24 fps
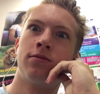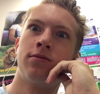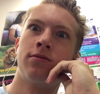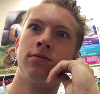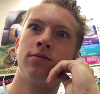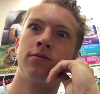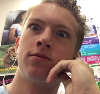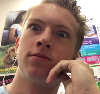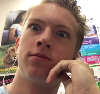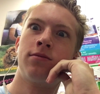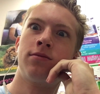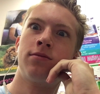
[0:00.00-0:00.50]

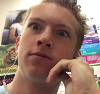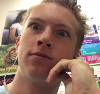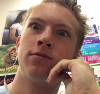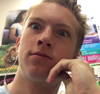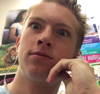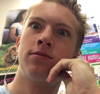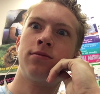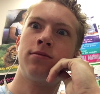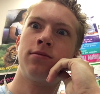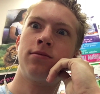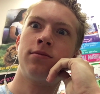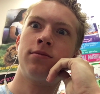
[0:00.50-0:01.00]

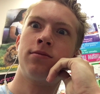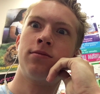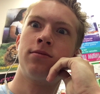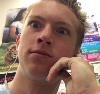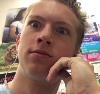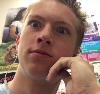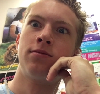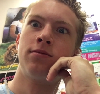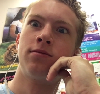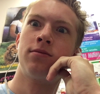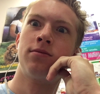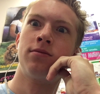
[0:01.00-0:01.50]

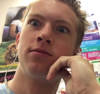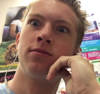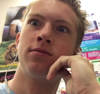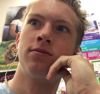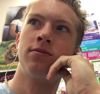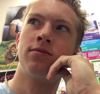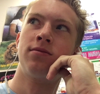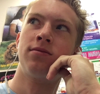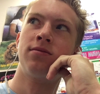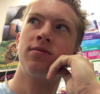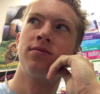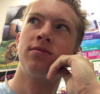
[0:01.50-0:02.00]

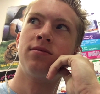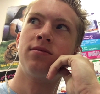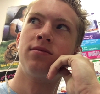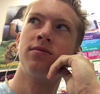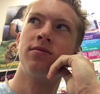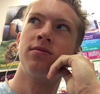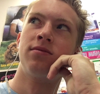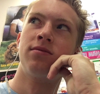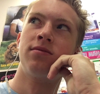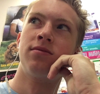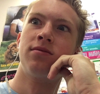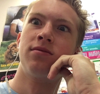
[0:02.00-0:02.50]

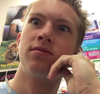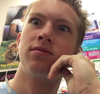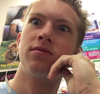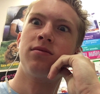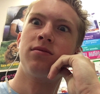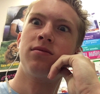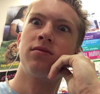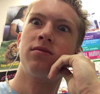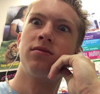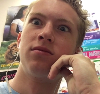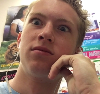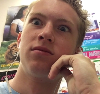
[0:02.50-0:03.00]

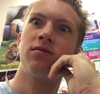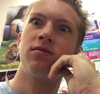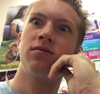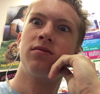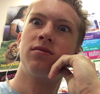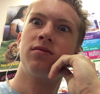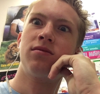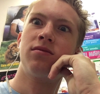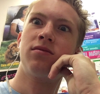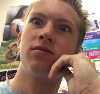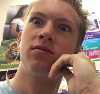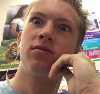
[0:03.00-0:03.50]

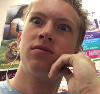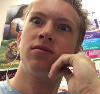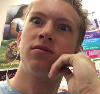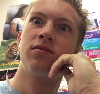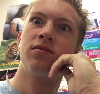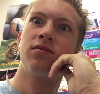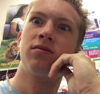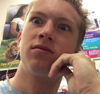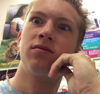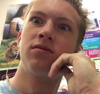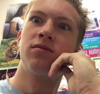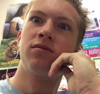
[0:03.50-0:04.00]

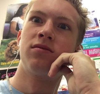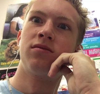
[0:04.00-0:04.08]
Nobody speaks.